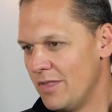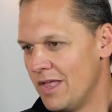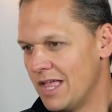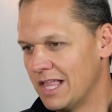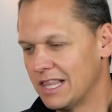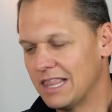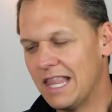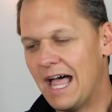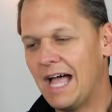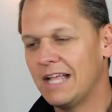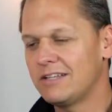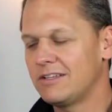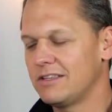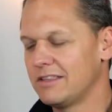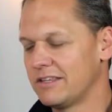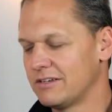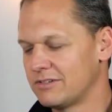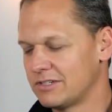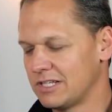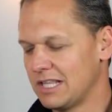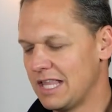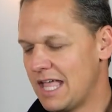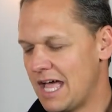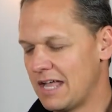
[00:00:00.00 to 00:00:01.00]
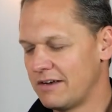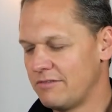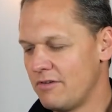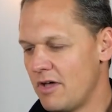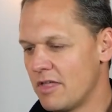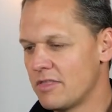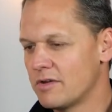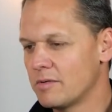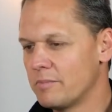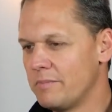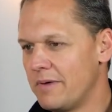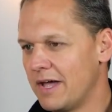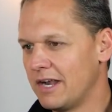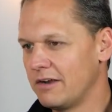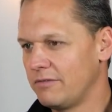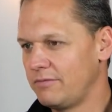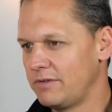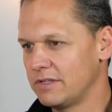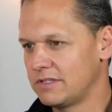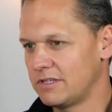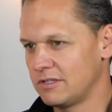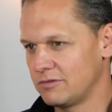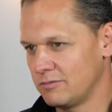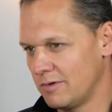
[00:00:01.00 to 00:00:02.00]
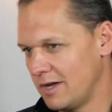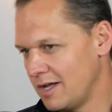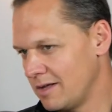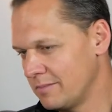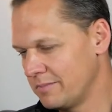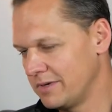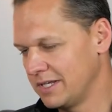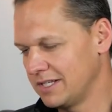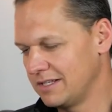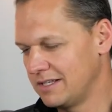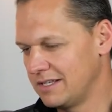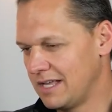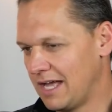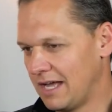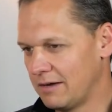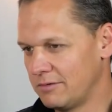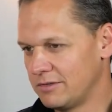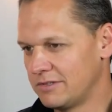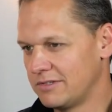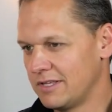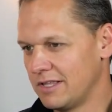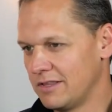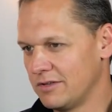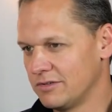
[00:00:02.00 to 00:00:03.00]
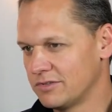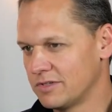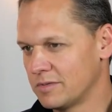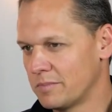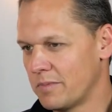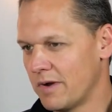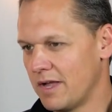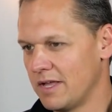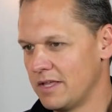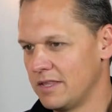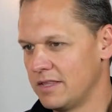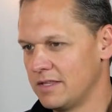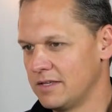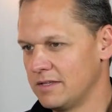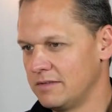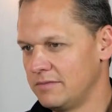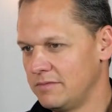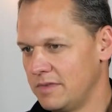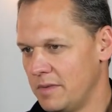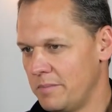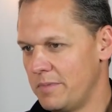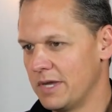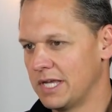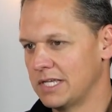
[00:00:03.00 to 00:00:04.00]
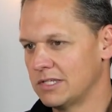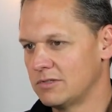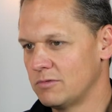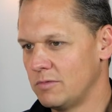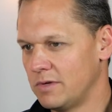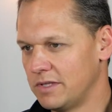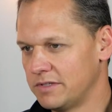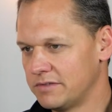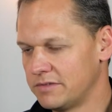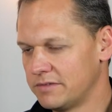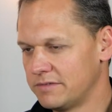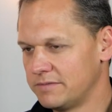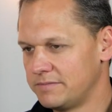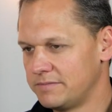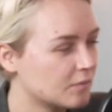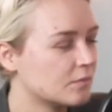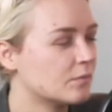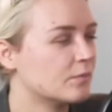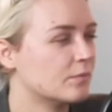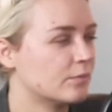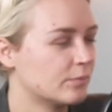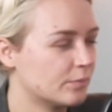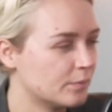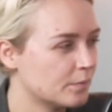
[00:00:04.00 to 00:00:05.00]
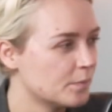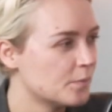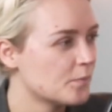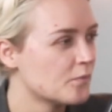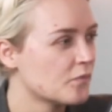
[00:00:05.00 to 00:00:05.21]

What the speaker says: there's a lot of other benefits as well, but I would say those are probably the biggest ones. Mm-hmm.